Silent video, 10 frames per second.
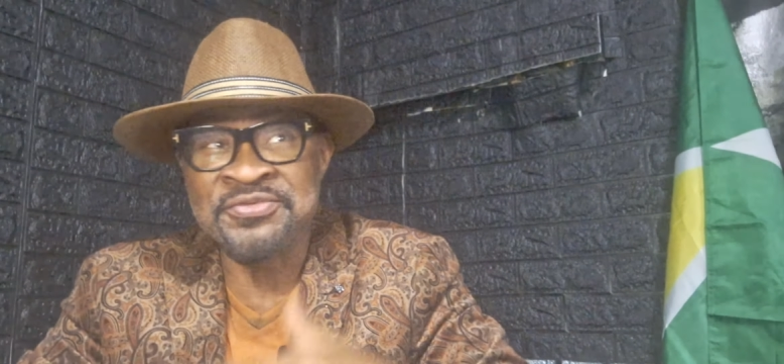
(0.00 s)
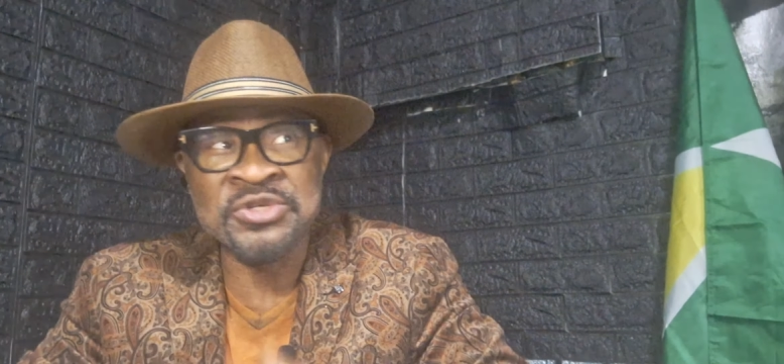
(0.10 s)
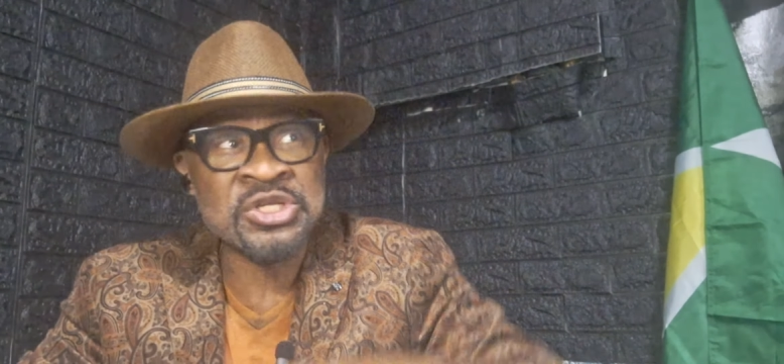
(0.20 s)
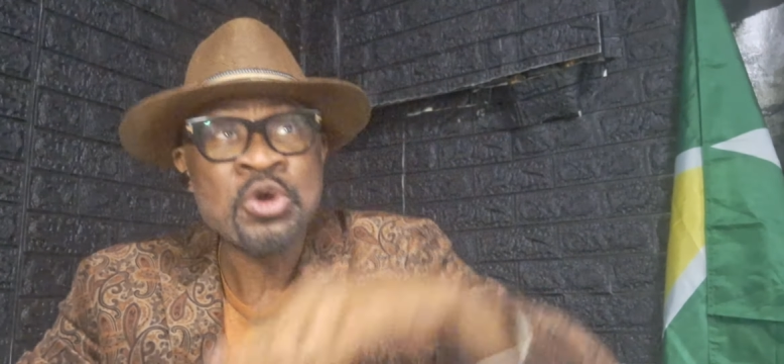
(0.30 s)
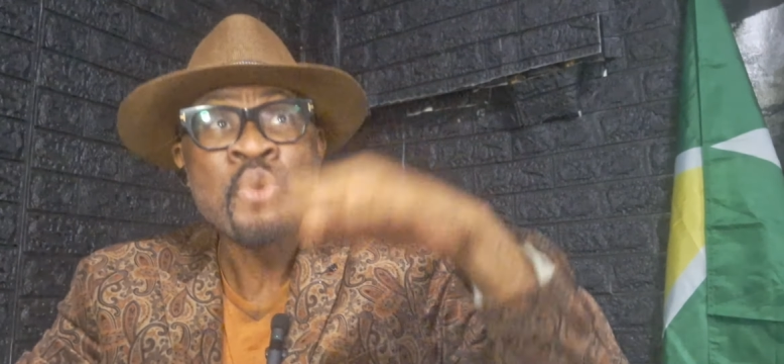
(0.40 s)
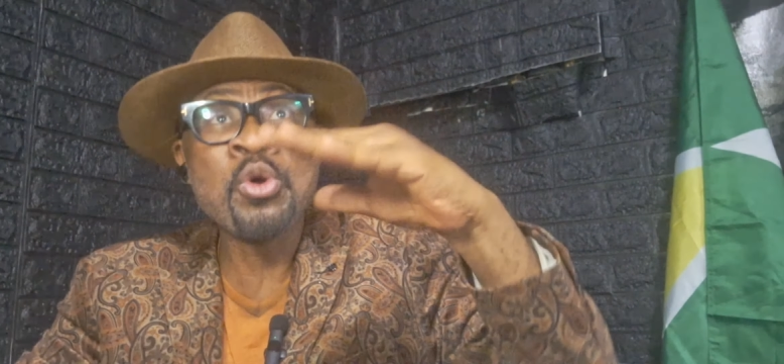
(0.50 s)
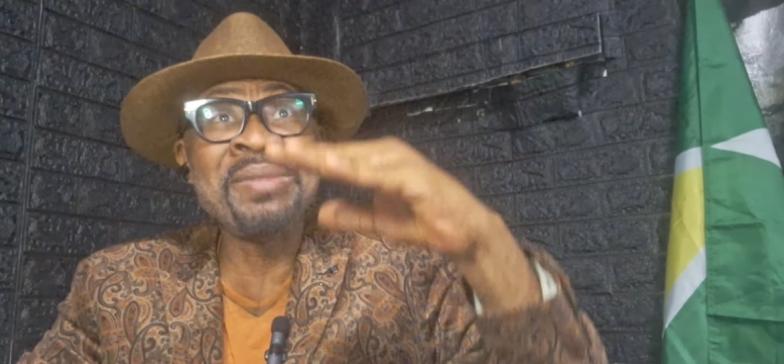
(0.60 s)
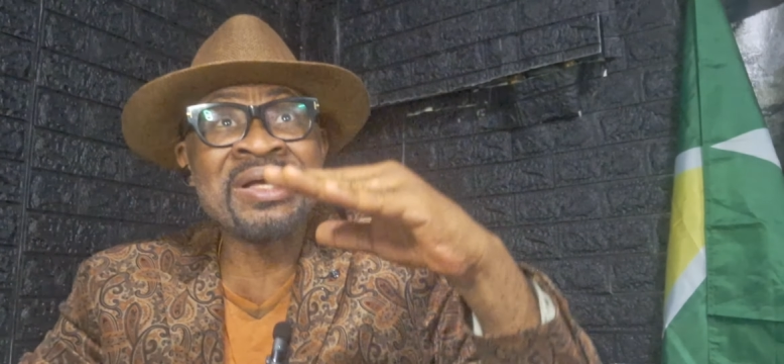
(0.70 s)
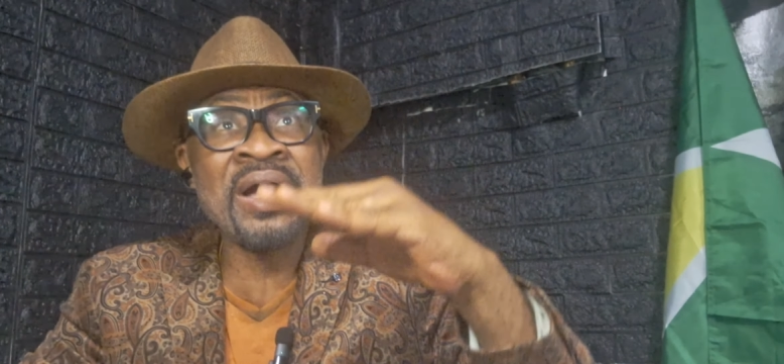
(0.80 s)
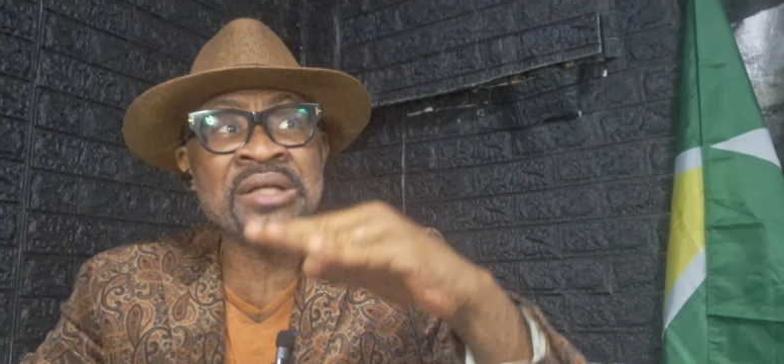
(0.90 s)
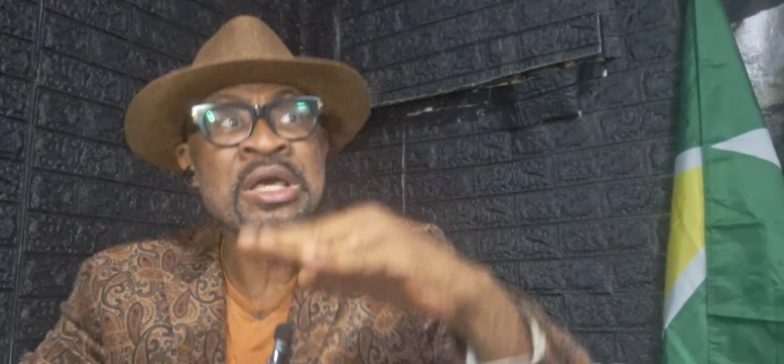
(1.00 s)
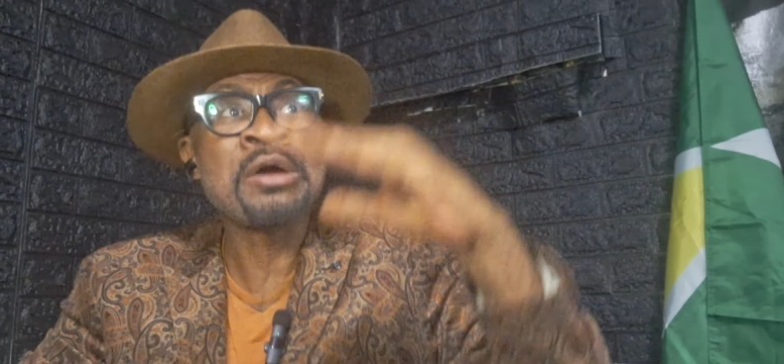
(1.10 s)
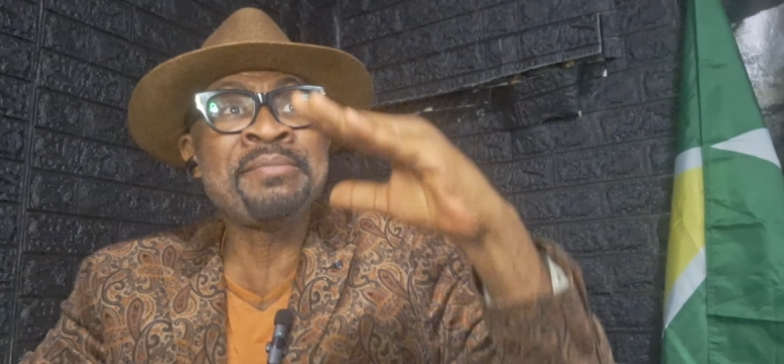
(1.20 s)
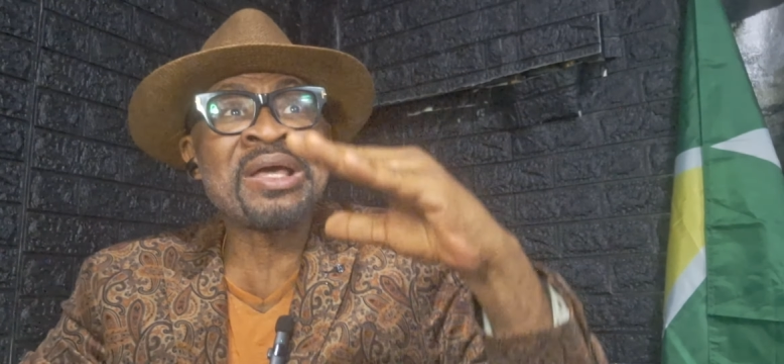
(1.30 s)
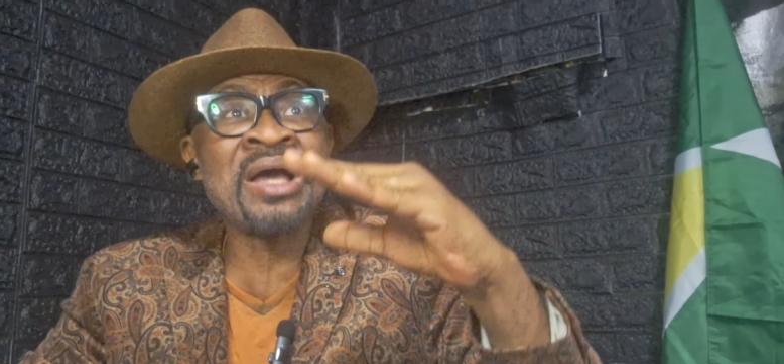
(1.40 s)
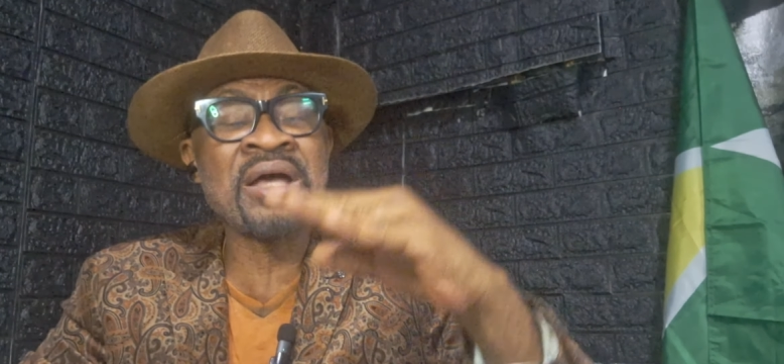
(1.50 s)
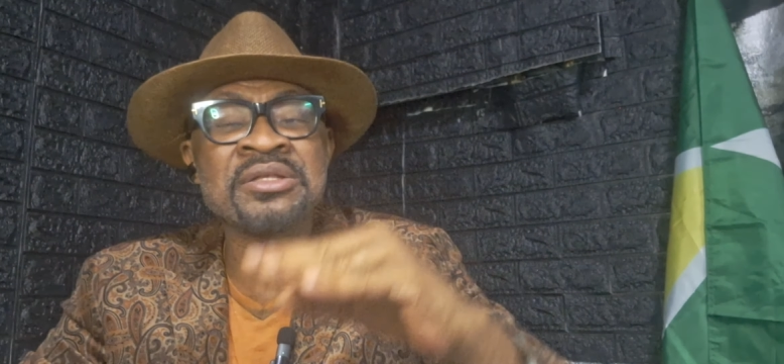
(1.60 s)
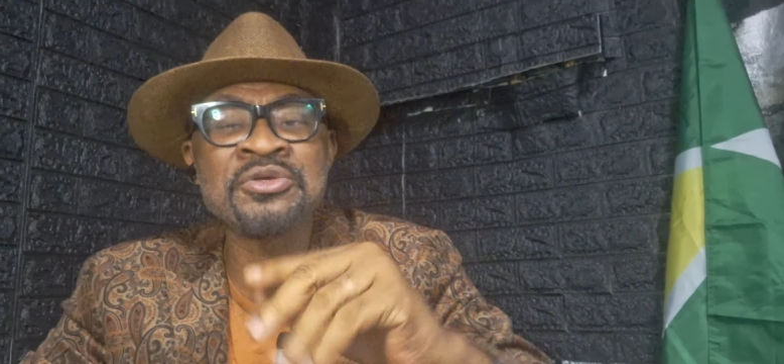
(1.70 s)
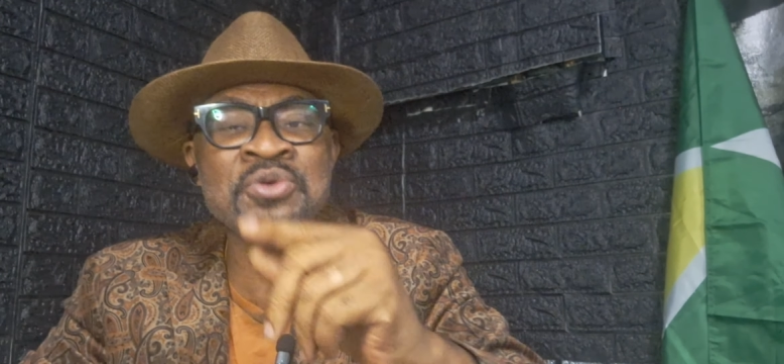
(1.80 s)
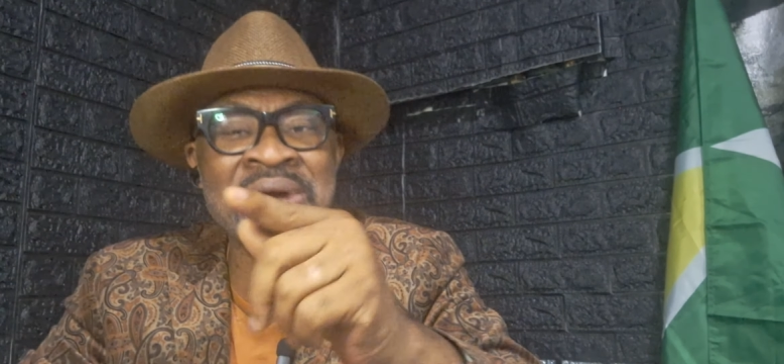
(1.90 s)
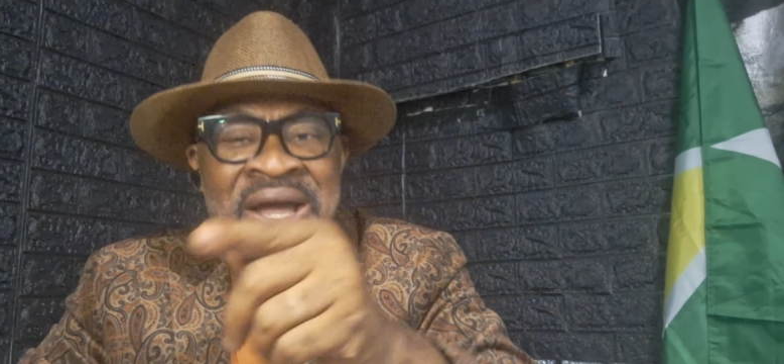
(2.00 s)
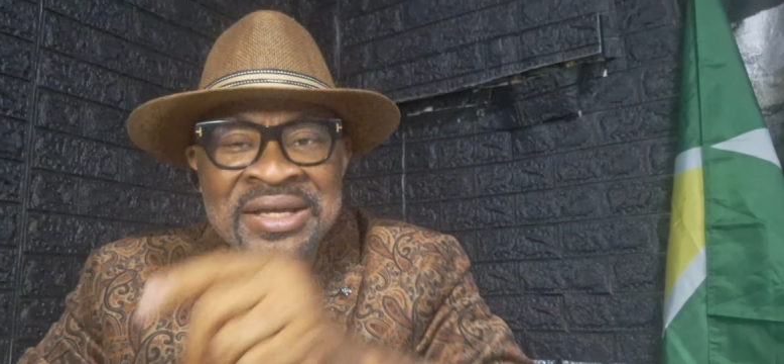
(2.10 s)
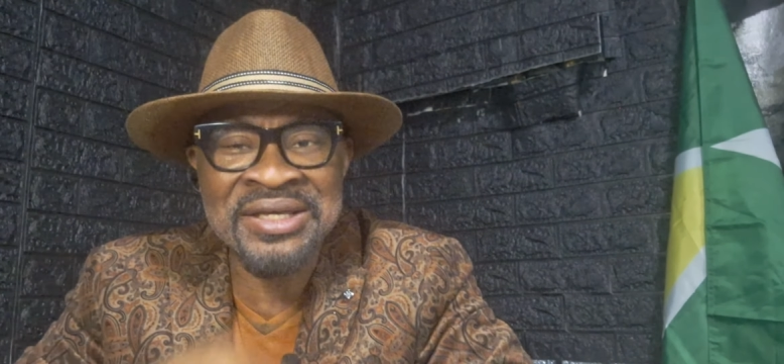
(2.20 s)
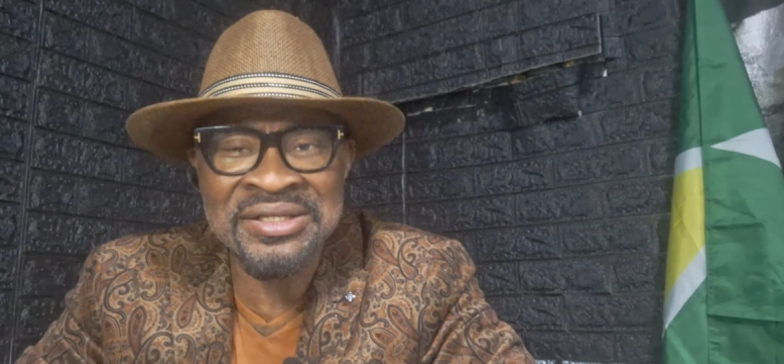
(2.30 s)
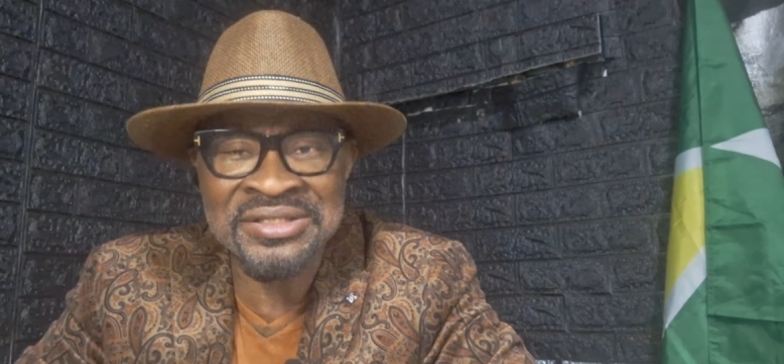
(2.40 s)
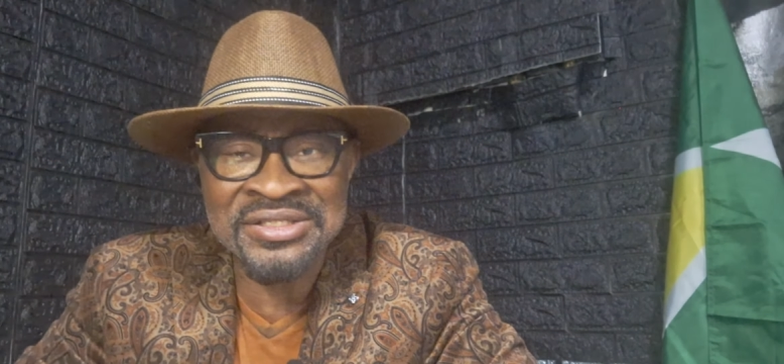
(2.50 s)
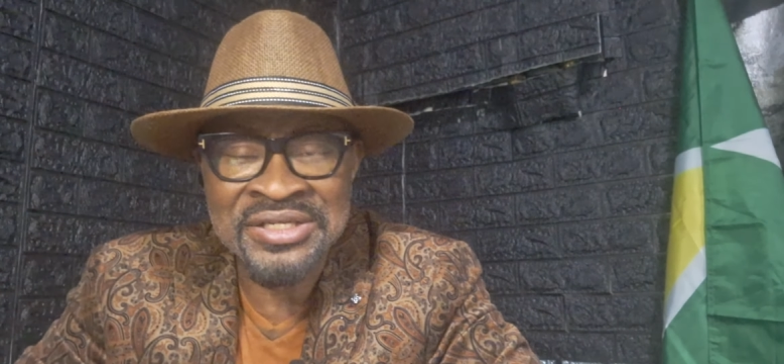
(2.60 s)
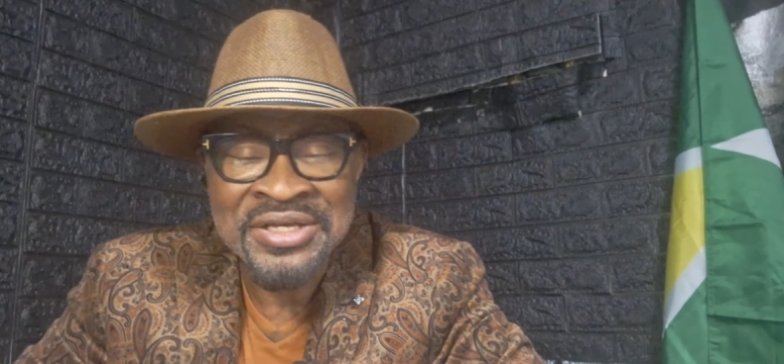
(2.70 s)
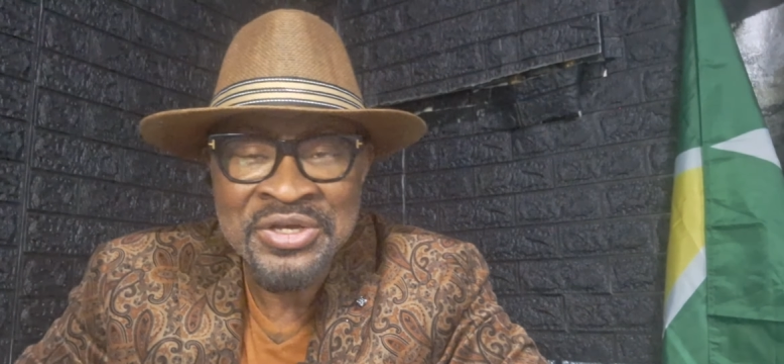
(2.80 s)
if it's, oh my God, oh my God, you can't get it.